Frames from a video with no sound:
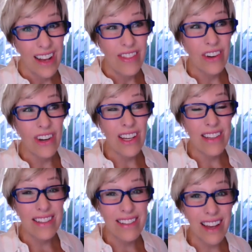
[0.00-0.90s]
There is
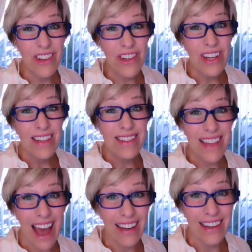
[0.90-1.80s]
such
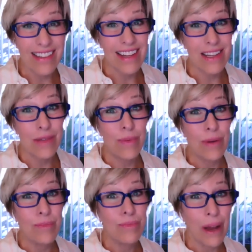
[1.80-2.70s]
sadness that has
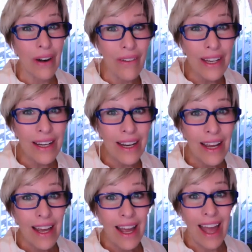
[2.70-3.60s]
been buried
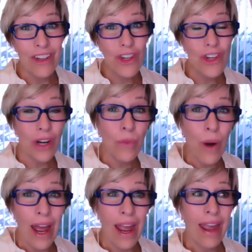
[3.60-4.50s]
and shut
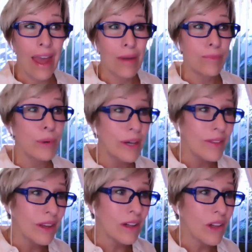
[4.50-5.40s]
away and put
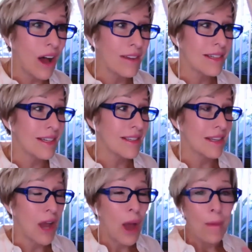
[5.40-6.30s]
in the closets
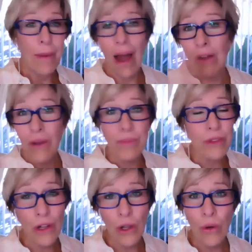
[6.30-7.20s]
and piled up
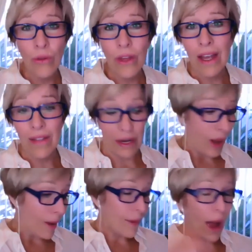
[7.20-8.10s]
with clothing and then
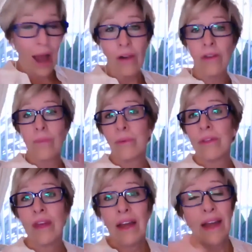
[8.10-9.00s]
piled up
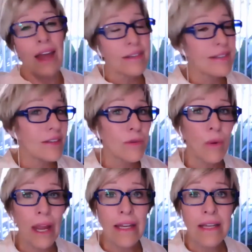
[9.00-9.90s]
with excess
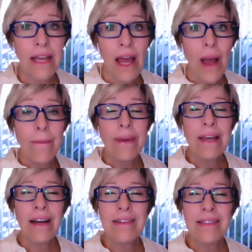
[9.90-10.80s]
weight
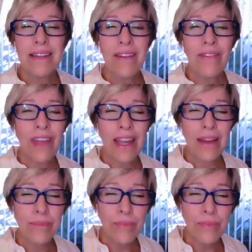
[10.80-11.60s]
because they,